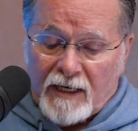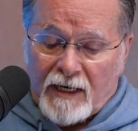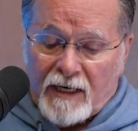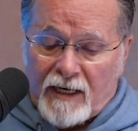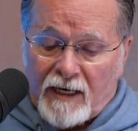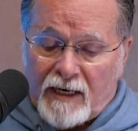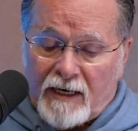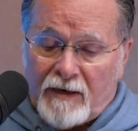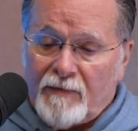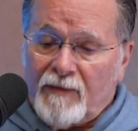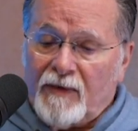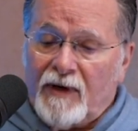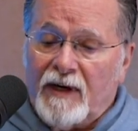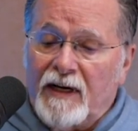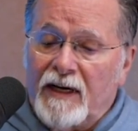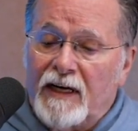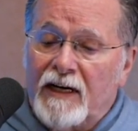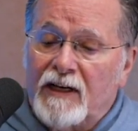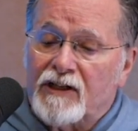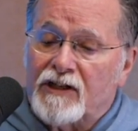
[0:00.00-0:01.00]
Uh, he,
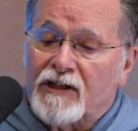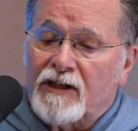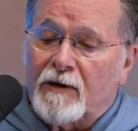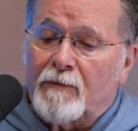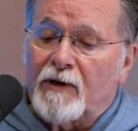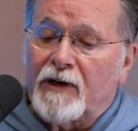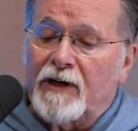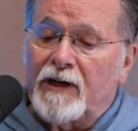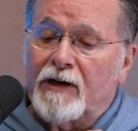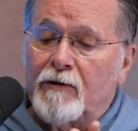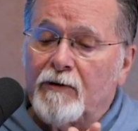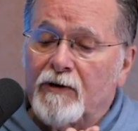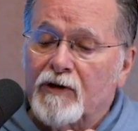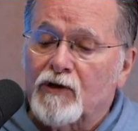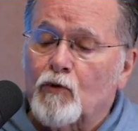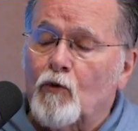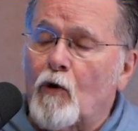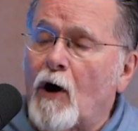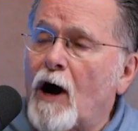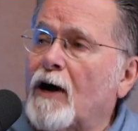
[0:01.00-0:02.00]
he's somebody who
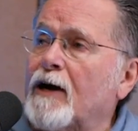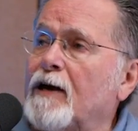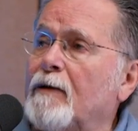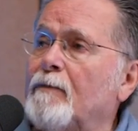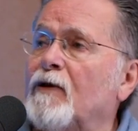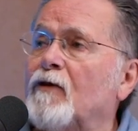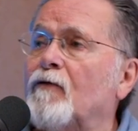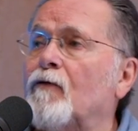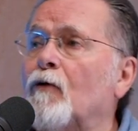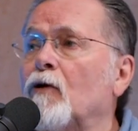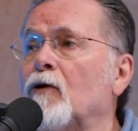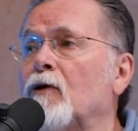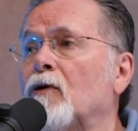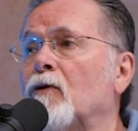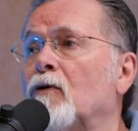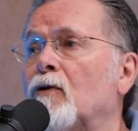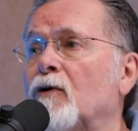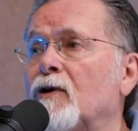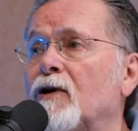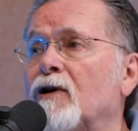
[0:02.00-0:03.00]
is walking before the
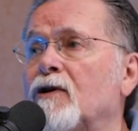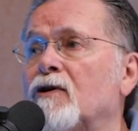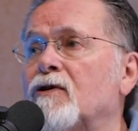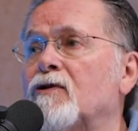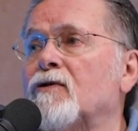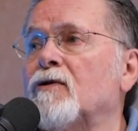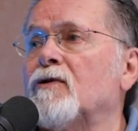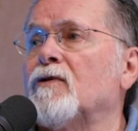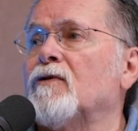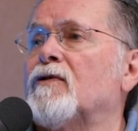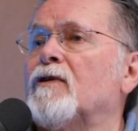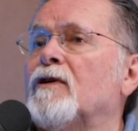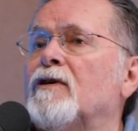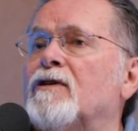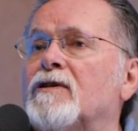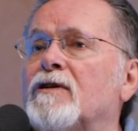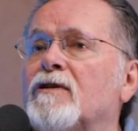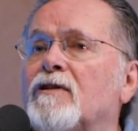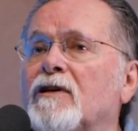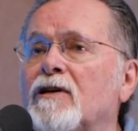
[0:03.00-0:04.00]
Lord in truth.
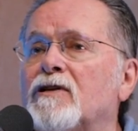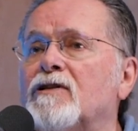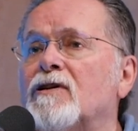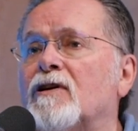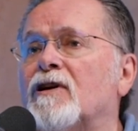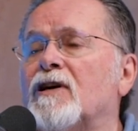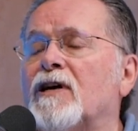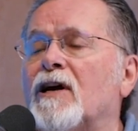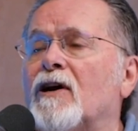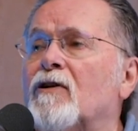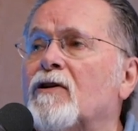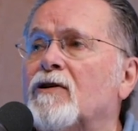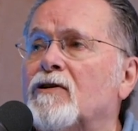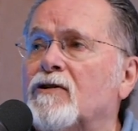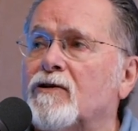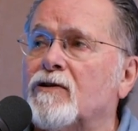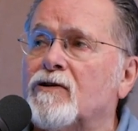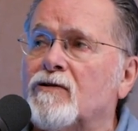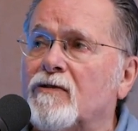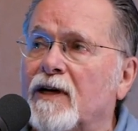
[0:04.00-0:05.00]
These these are
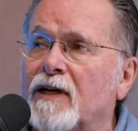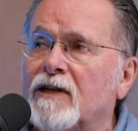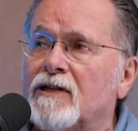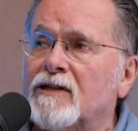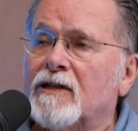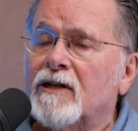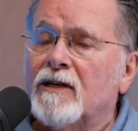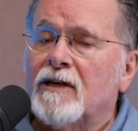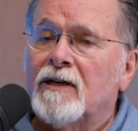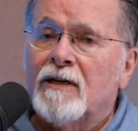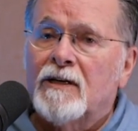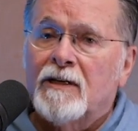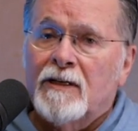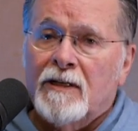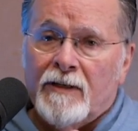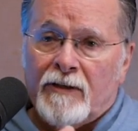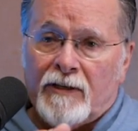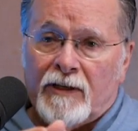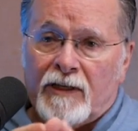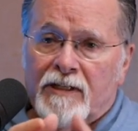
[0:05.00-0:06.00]
character traits.
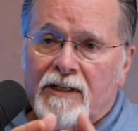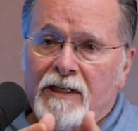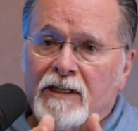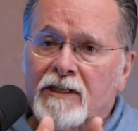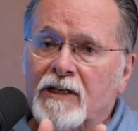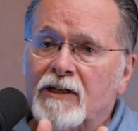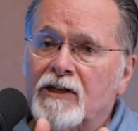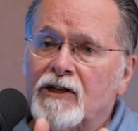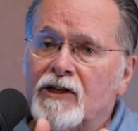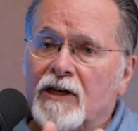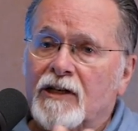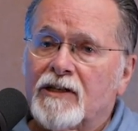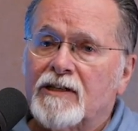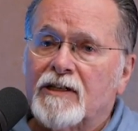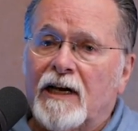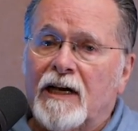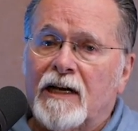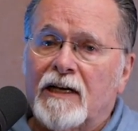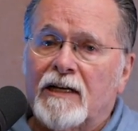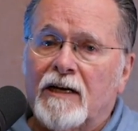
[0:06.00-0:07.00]
This isn't
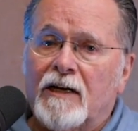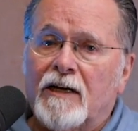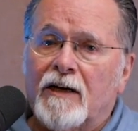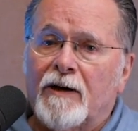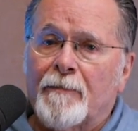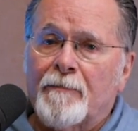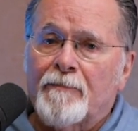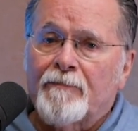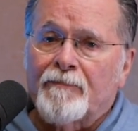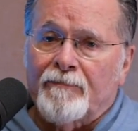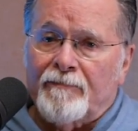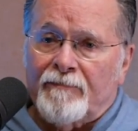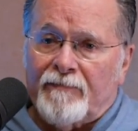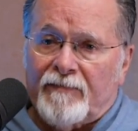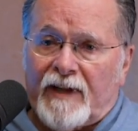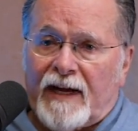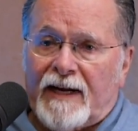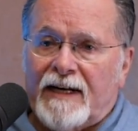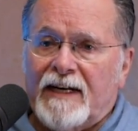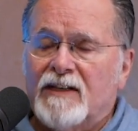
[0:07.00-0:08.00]
just that um,
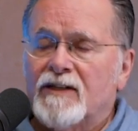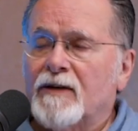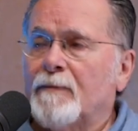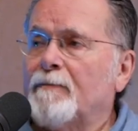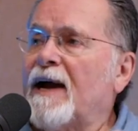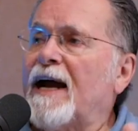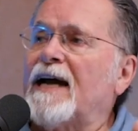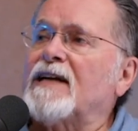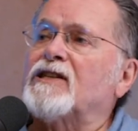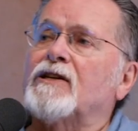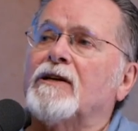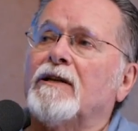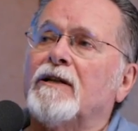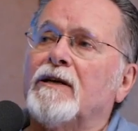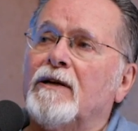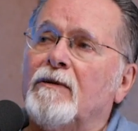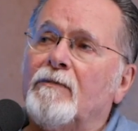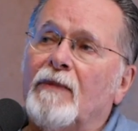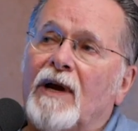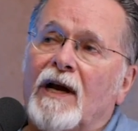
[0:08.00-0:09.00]
that he's a
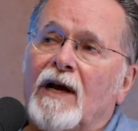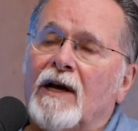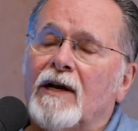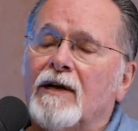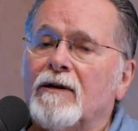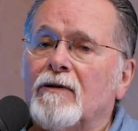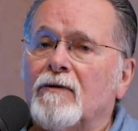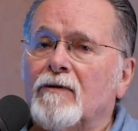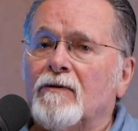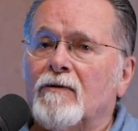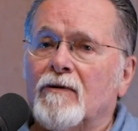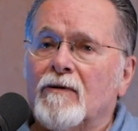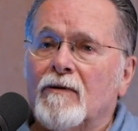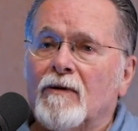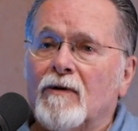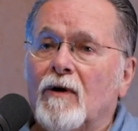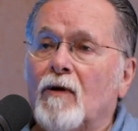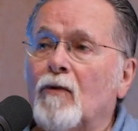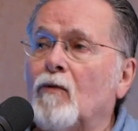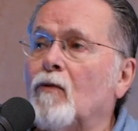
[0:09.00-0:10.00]
masculine man
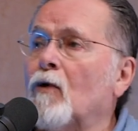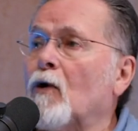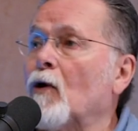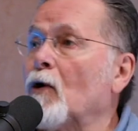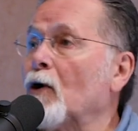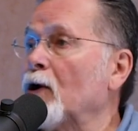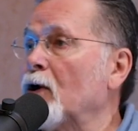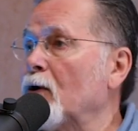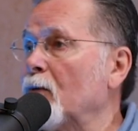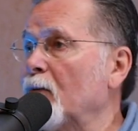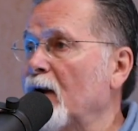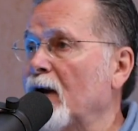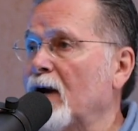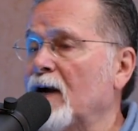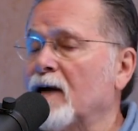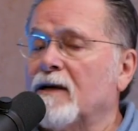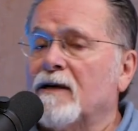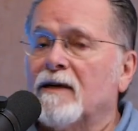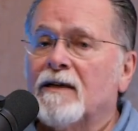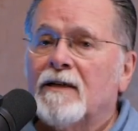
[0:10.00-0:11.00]
or a warrior
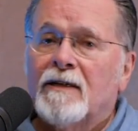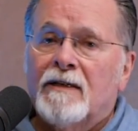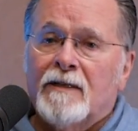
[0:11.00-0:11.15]
man.